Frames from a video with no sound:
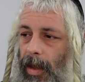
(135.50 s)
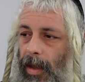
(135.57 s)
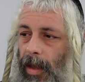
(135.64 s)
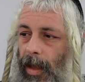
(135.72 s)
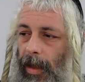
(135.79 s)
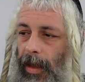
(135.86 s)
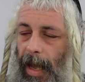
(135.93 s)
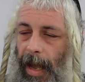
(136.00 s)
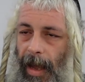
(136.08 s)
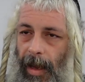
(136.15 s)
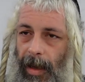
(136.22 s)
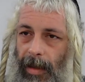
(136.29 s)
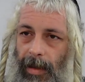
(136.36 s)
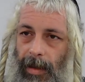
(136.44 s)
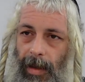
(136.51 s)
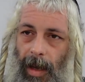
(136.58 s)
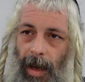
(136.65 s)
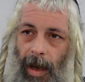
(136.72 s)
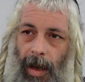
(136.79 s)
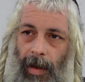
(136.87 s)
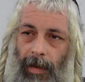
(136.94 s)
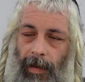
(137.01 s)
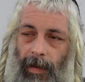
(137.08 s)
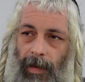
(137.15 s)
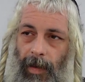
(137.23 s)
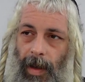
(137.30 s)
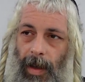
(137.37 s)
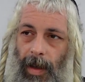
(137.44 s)
the land
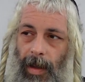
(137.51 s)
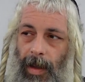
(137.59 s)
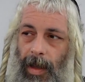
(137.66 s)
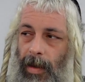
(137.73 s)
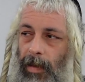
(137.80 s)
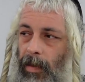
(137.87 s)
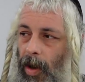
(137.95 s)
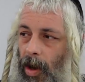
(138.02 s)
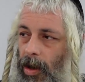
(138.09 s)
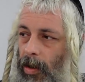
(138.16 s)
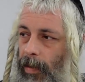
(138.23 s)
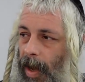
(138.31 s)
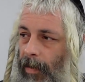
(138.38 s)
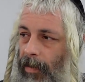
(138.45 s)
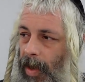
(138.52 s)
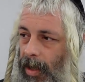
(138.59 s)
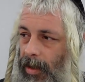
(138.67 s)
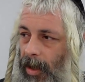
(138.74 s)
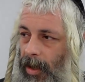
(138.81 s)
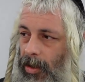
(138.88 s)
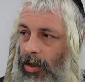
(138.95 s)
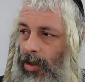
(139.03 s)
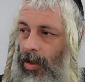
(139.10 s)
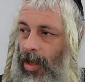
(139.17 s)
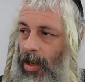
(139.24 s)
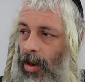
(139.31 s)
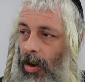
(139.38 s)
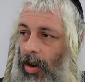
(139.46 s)
of the Makom HaMikdash,
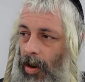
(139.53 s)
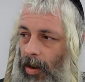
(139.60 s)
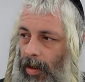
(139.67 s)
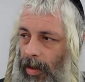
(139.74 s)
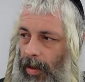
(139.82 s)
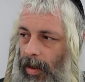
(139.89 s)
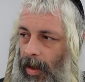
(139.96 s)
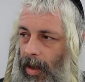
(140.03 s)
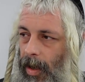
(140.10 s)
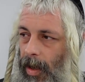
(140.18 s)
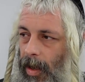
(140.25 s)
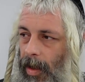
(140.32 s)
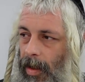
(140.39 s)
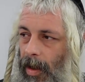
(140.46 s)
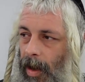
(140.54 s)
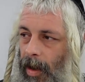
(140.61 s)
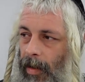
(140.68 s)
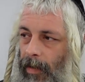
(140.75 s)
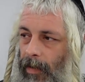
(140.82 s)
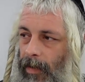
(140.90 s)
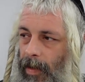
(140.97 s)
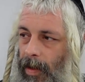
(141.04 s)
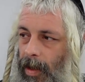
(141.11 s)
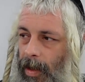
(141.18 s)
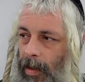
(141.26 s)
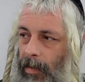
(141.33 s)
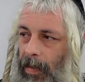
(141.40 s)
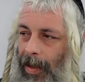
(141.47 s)
the earth of
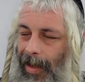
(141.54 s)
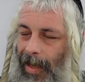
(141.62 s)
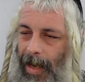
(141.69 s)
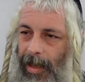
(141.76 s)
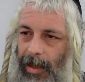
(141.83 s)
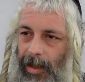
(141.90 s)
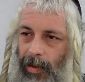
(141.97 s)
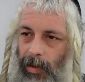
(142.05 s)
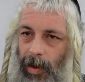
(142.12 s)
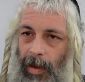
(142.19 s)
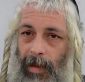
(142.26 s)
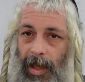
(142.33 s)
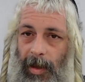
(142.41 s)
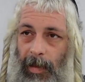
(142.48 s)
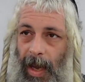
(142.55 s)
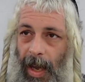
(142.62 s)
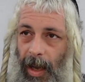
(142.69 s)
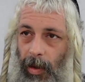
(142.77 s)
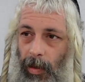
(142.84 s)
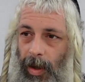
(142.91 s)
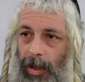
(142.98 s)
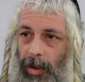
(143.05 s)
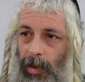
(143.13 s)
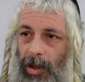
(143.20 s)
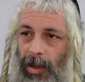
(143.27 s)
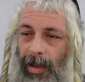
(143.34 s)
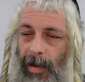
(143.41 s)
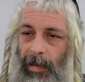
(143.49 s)
the place where the Mizbeach was,
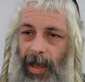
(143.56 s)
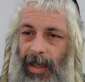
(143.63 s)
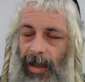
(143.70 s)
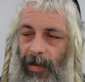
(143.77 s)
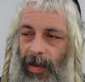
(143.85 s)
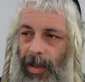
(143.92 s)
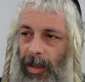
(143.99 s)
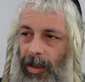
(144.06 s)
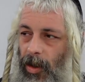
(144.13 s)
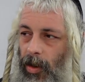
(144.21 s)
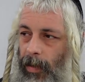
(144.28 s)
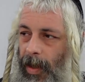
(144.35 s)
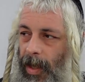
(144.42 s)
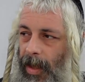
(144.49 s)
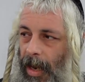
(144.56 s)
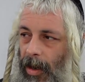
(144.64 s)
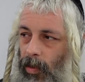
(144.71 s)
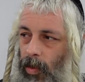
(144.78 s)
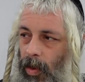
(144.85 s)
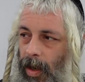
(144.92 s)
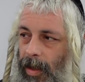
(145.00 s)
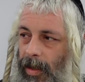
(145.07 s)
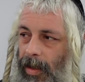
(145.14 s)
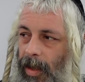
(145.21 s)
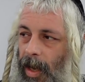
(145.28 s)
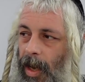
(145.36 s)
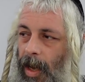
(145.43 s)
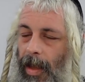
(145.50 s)
which is the place of his atonement. That was
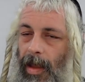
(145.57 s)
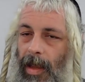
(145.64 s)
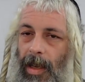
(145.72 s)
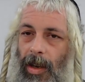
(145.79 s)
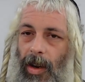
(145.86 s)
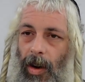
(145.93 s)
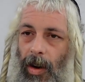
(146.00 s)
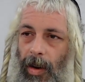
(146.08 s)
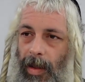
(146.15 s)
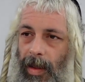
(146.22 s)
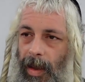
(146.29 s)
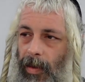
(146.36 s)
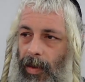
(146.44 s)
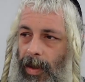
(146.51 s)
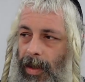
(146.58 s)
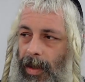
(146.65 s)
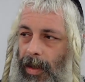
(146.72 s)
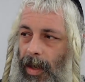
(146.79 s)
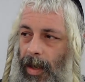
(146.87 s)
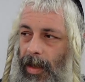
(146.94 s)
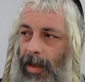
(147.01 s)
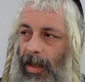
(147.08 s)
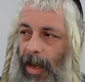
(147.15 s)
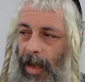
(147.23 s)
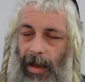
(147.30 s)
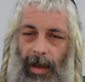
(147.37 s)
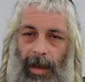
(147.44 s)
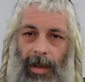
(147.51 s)
the earth that was
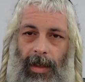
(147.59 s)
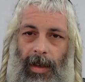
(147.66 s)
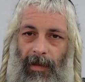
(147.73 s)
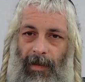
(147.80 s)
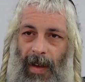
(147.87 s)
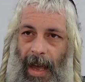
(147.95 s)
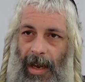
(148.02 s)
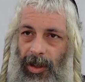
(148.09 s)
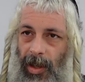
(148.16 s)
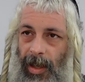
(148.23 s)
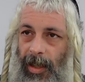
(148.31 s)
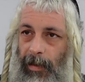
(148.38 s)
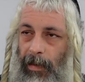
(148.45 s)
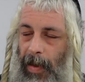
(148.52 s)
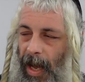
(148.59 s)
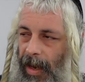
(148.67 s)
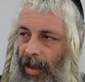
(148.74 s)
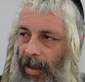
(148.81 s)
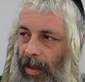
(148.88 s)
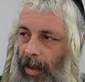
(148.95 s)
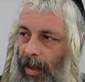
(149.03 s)
taken to fashion his body.